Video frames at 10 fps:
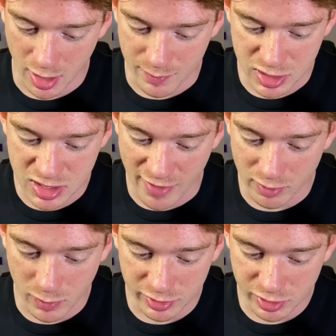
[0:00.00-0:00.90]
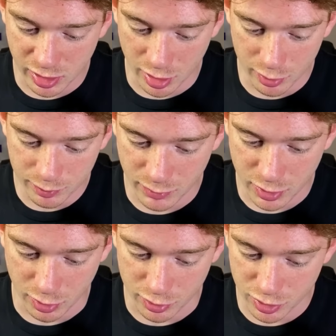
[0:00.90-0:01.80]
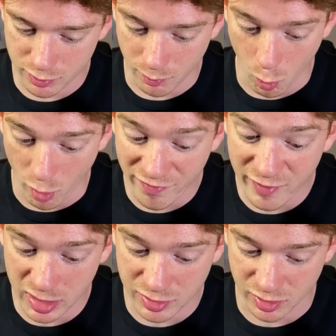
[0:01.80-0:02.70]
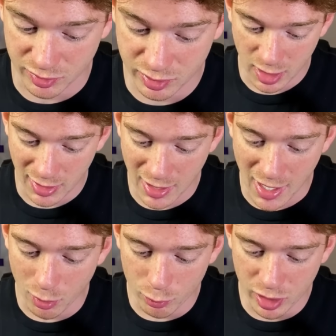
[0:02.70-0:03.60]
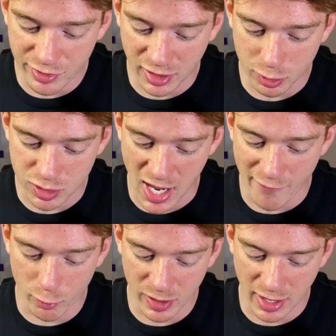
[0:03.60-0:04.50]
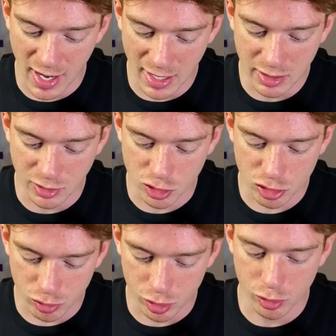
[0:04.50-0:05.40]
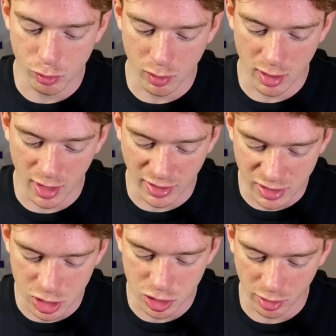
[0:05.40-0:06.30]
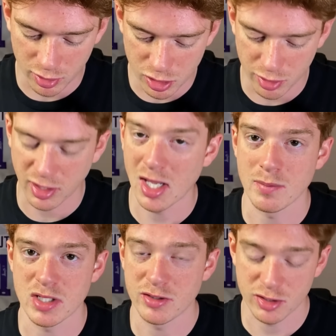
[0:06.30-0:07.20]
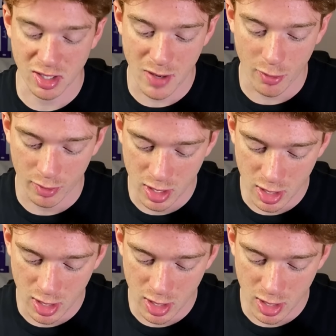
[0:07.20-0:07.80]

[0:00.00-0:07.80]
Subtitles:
7 months ago, there's more fixes. I don't really think there's ever been any true addition to the game since it's come out